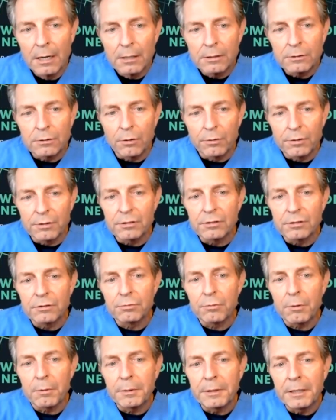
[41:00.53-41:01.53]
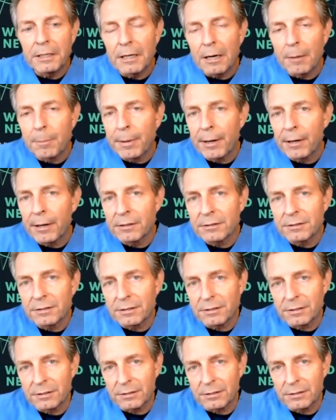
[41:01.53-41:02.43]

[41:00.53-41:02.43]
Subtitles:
So this is where we need our parents to